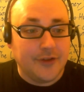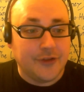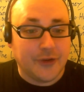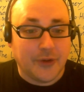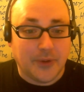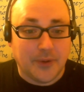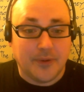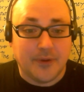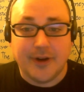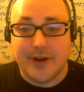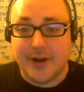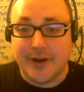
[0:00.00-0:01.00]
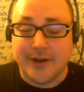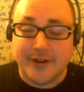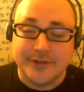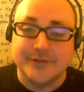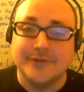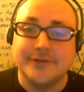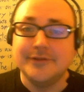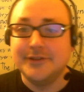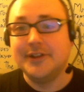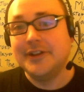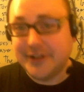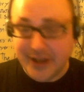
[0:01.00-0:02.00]
So
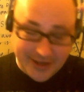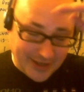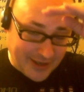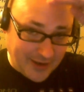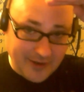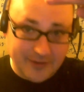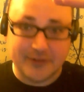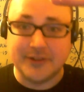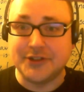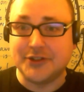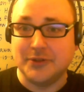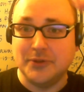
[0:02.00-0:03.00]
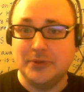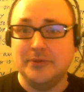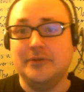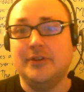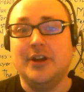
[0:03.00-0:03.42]
take care, a salute,